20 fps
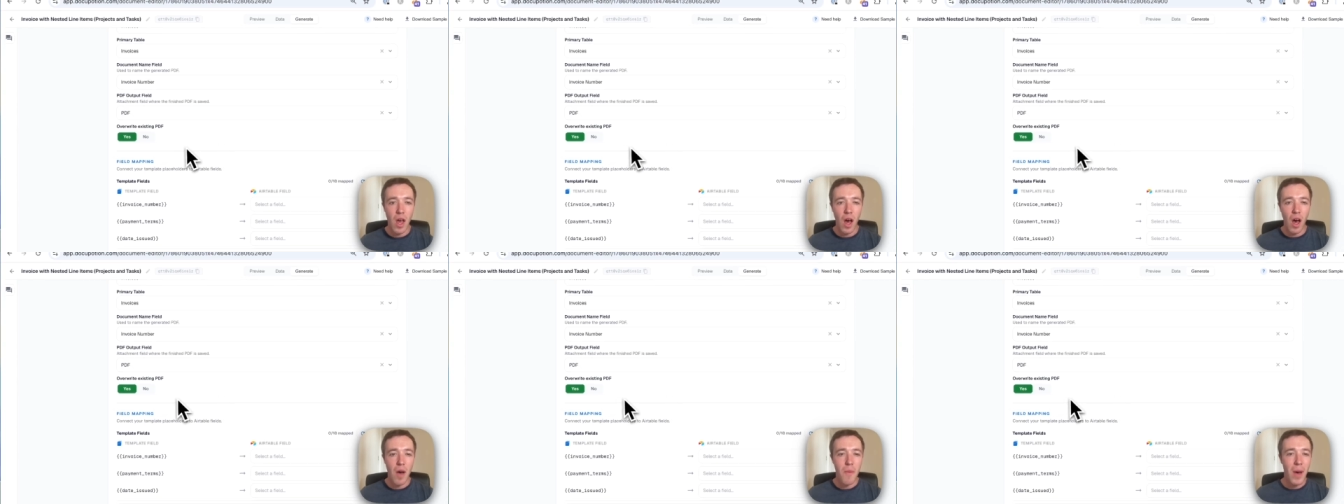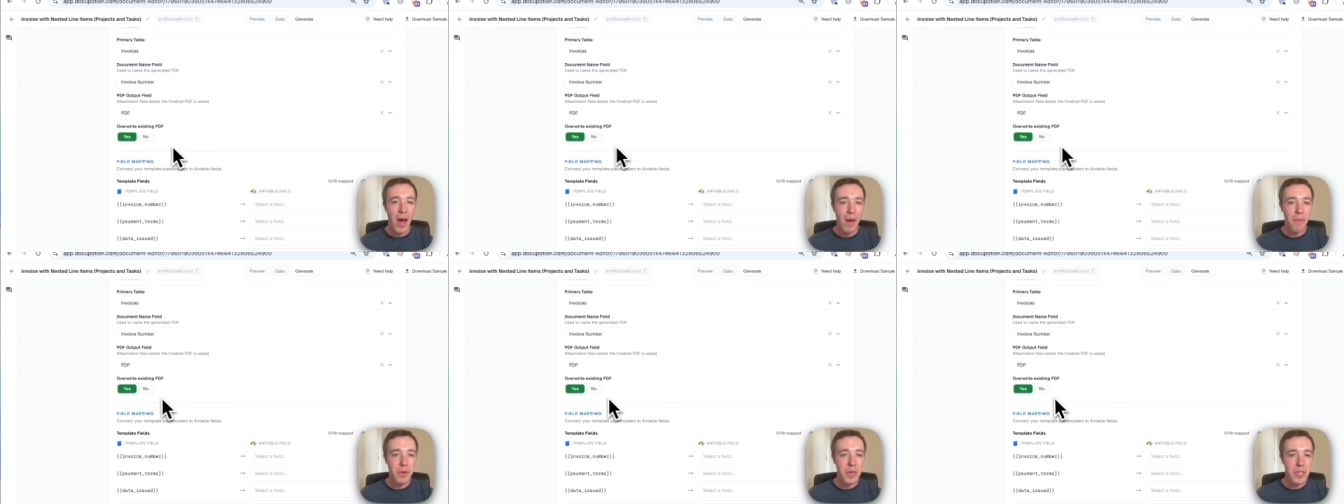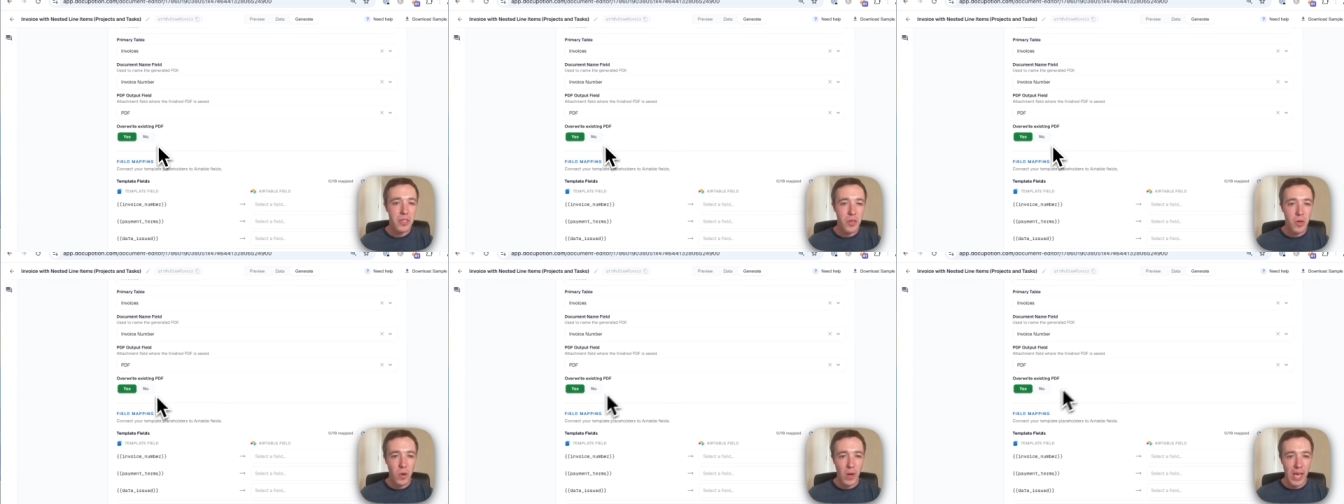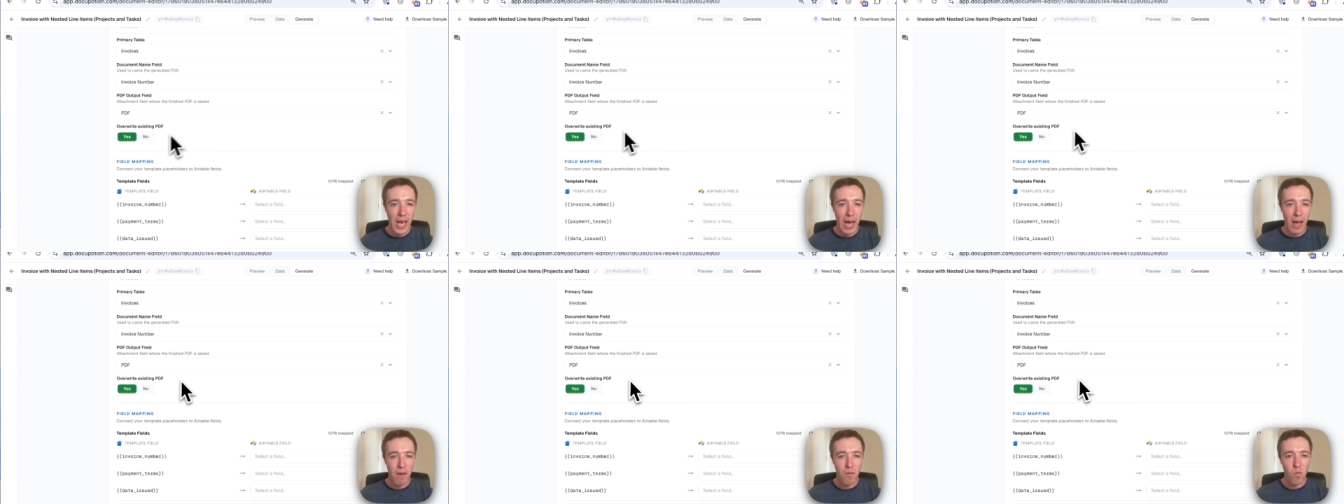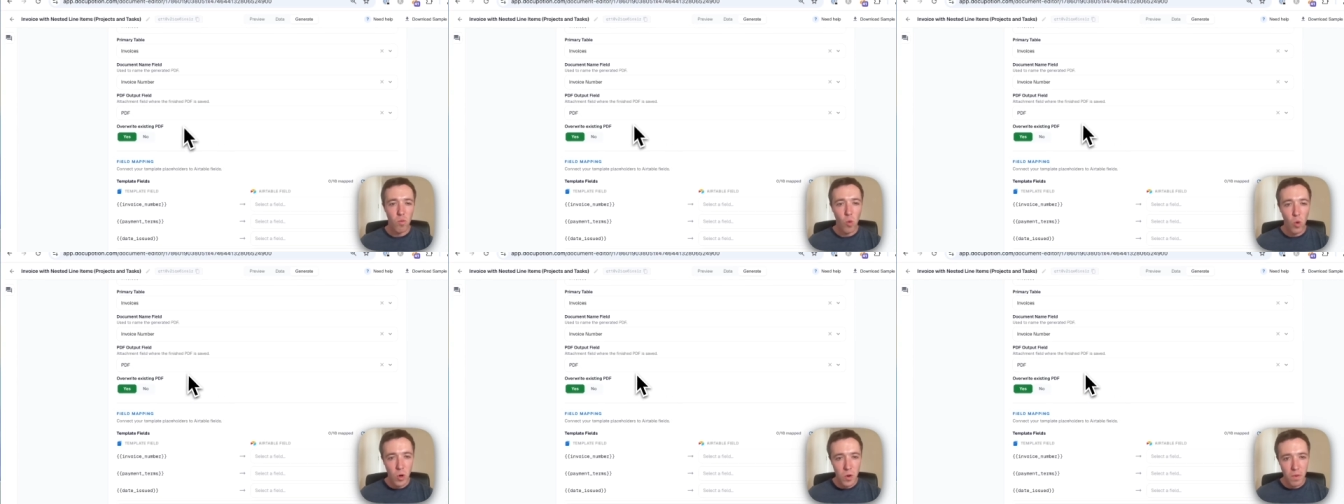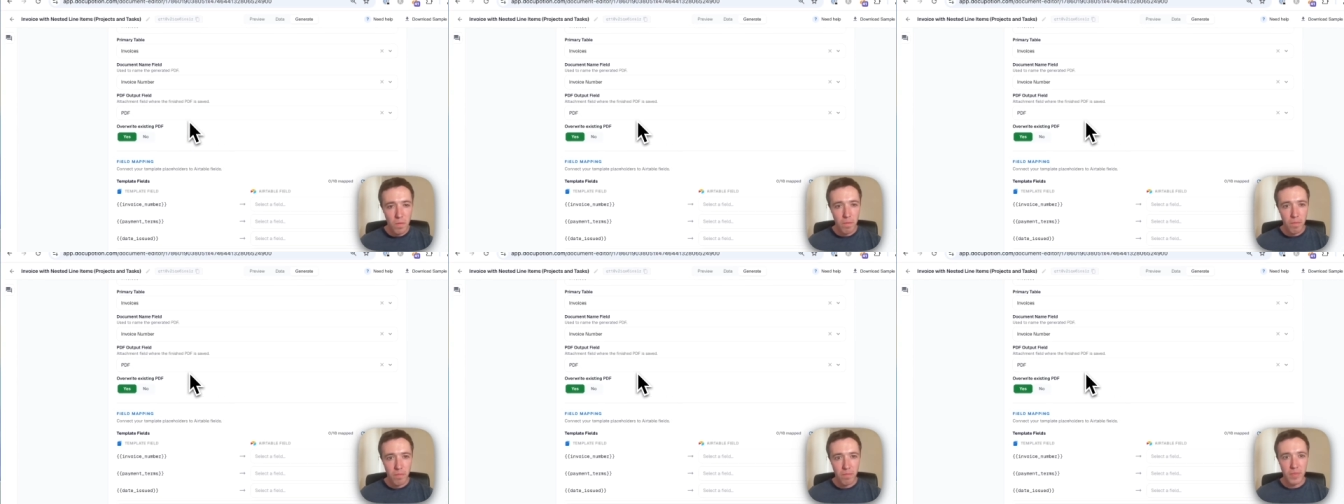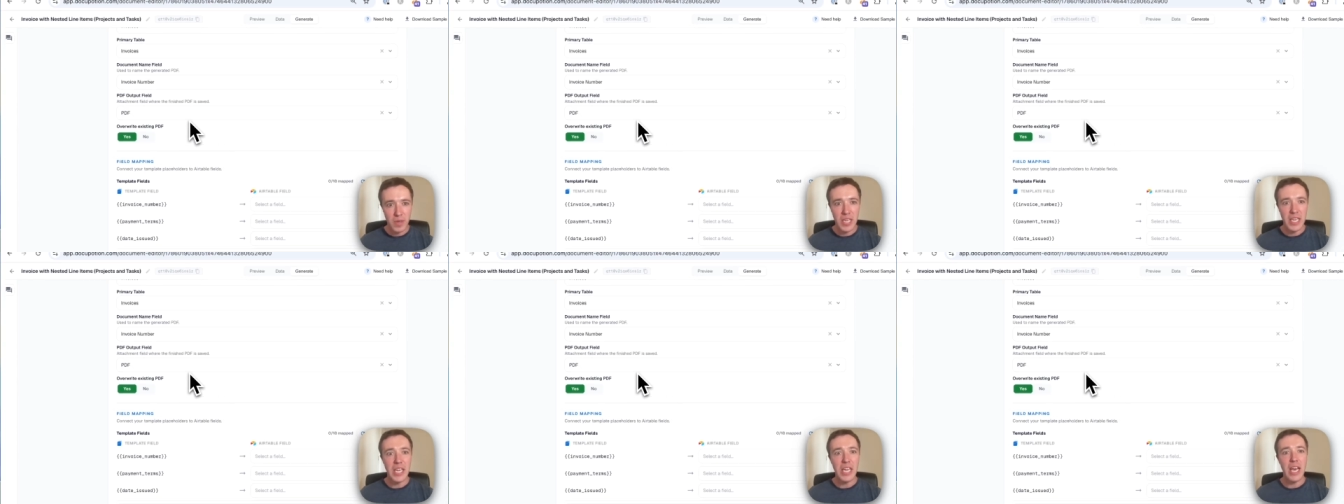I'm happy to only have one
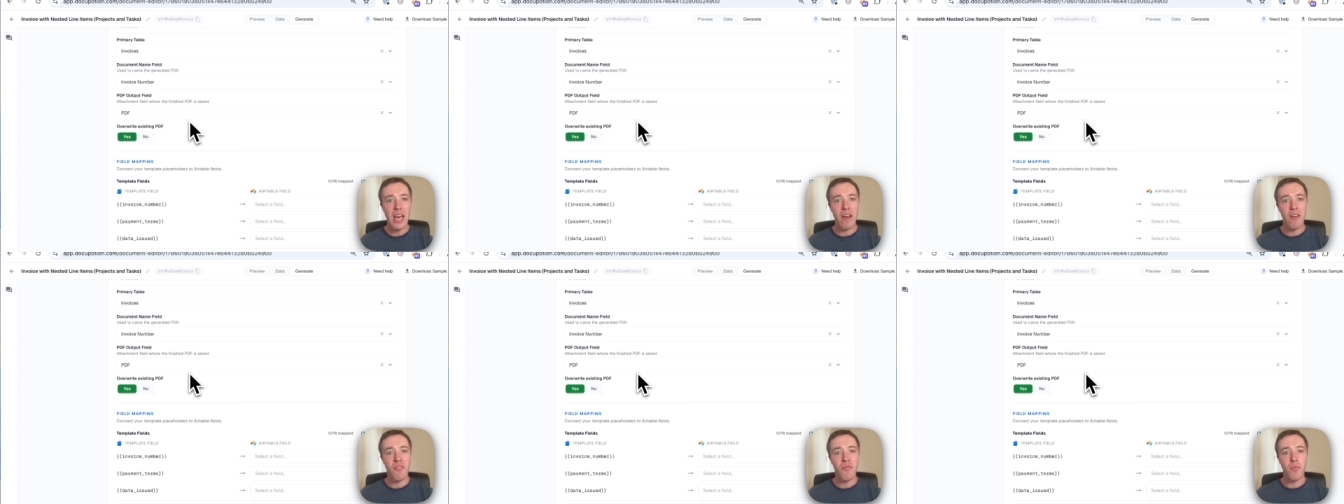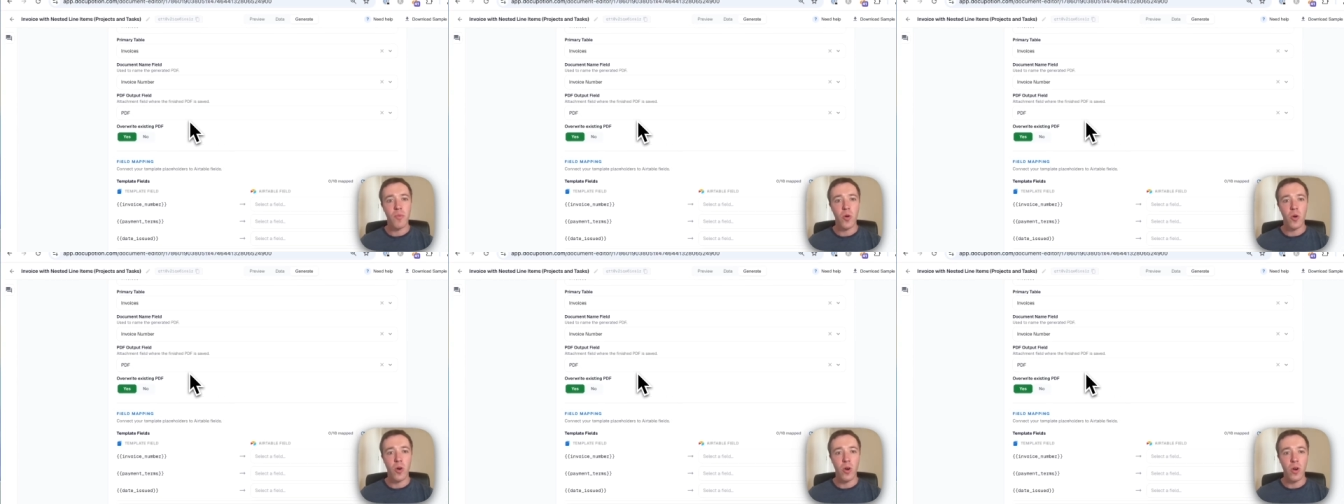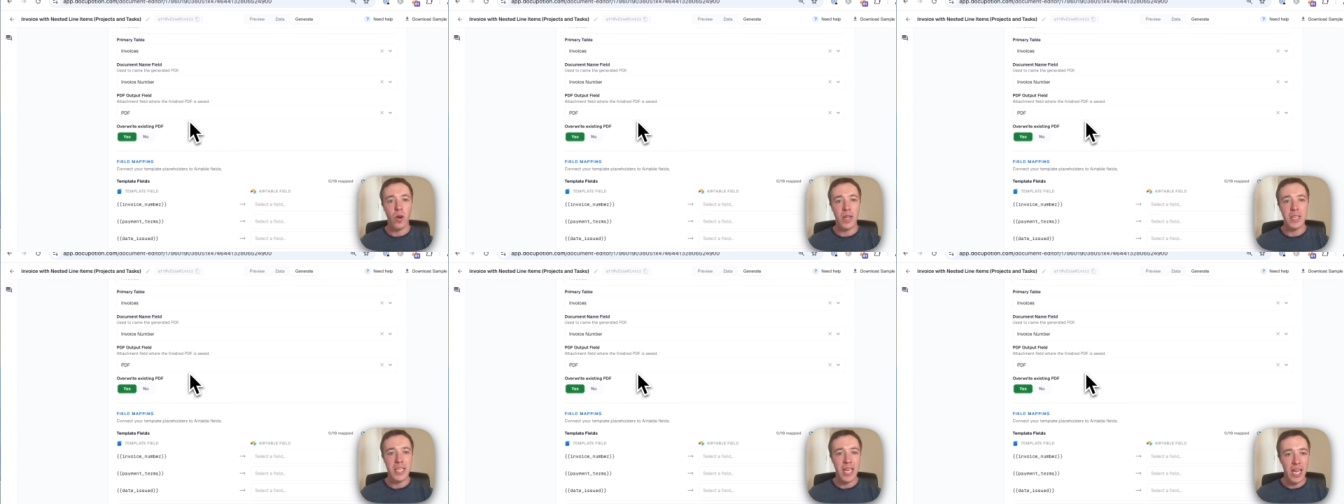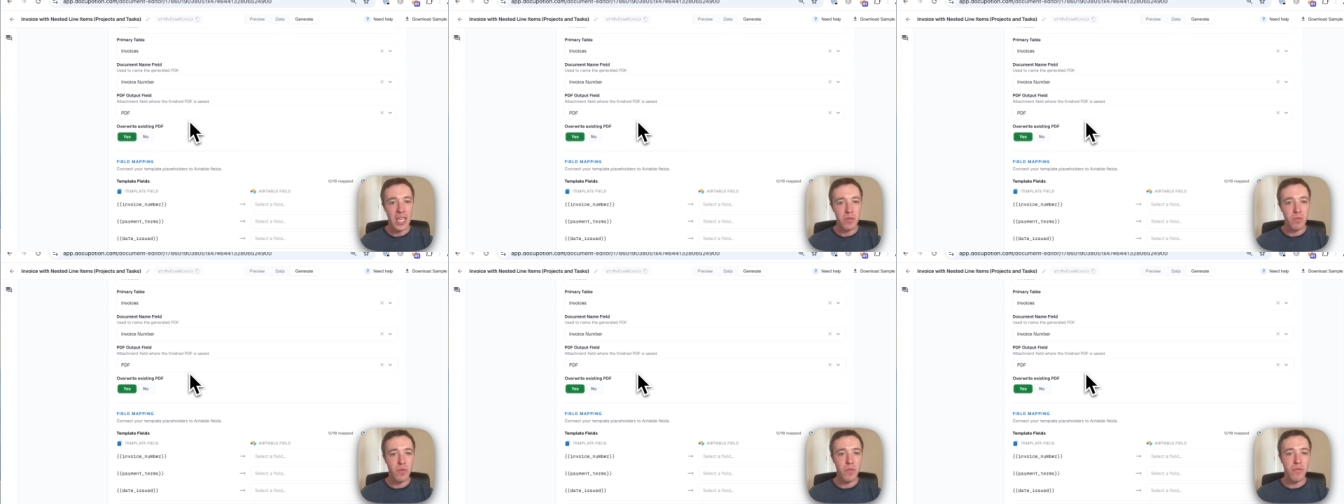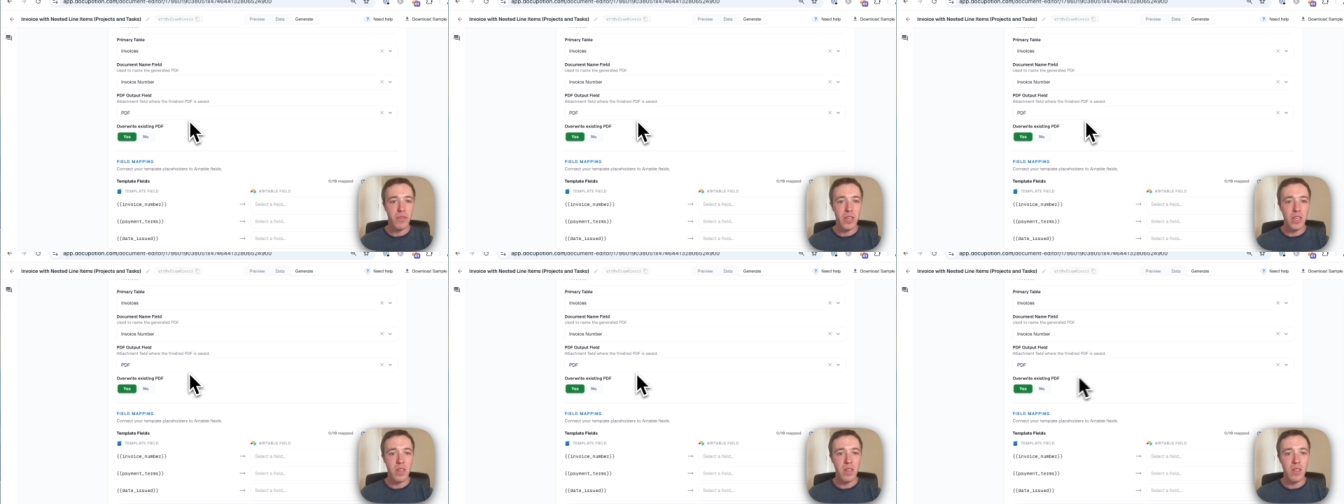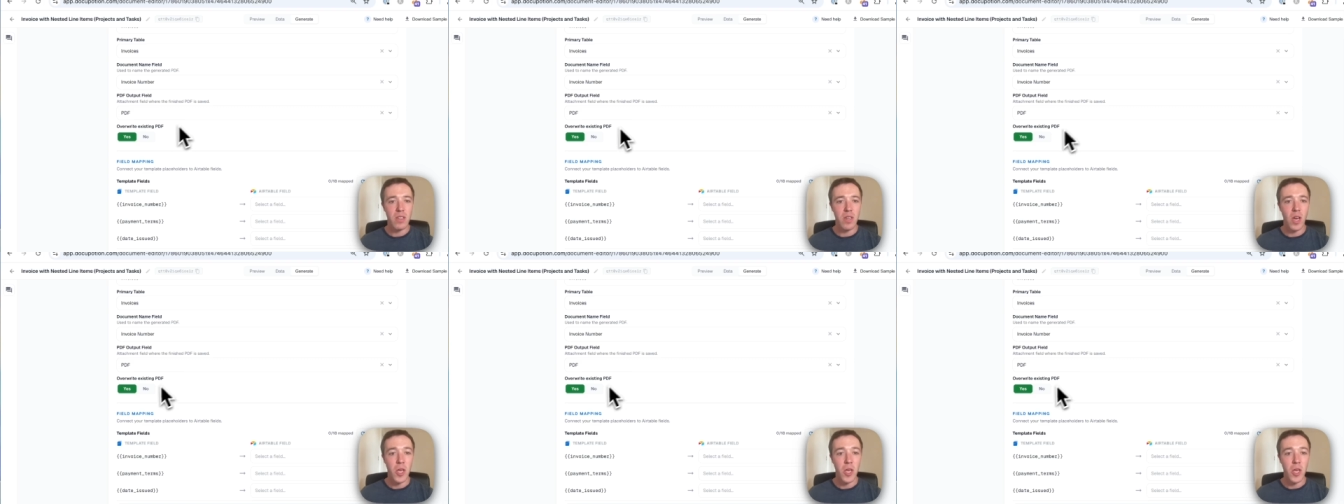PDF per attachment field.